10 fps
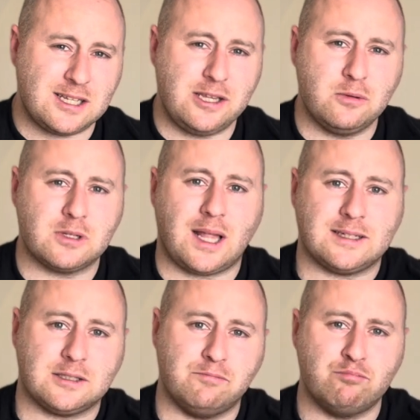to
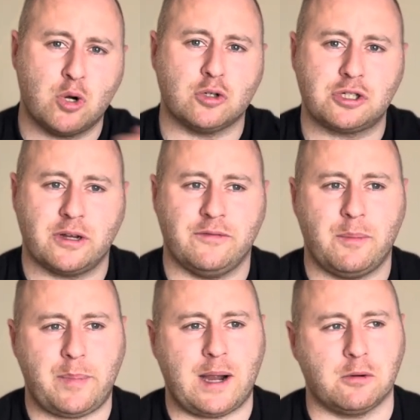utilise as much of the
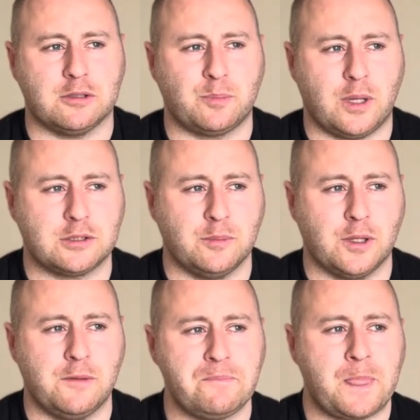power as
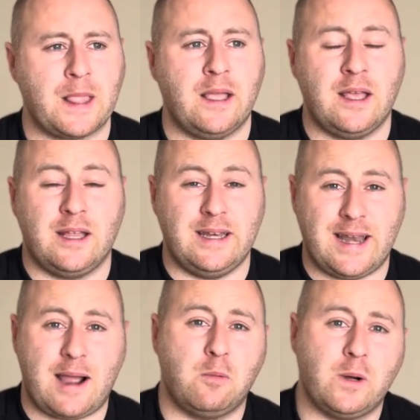possible.
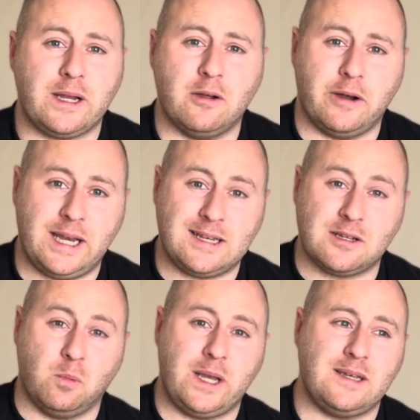Now we're going into
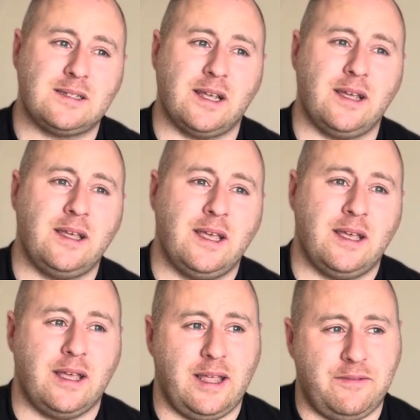winter.
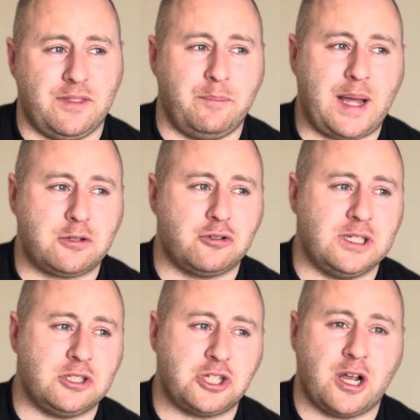If the
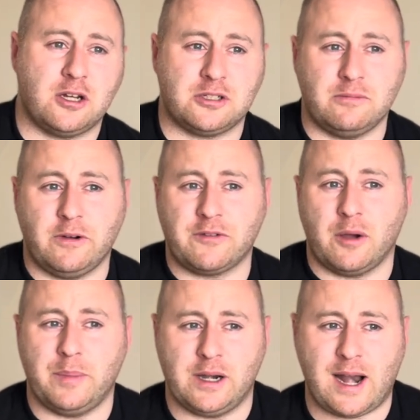battery's charged and we've got a
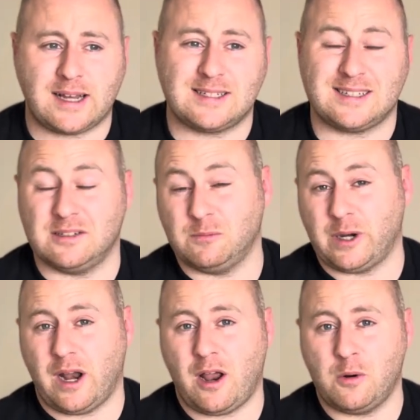bit of excess and we're
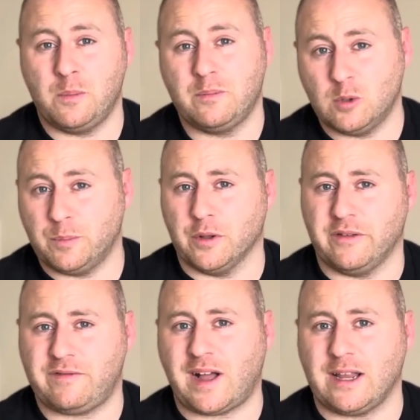at home, we'll put the
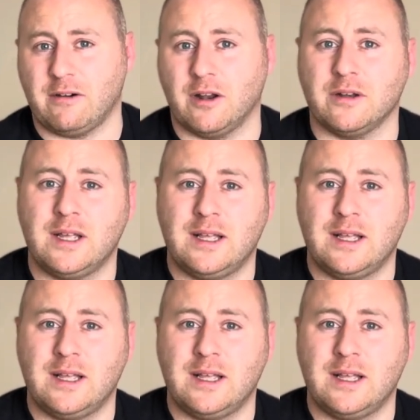fire on.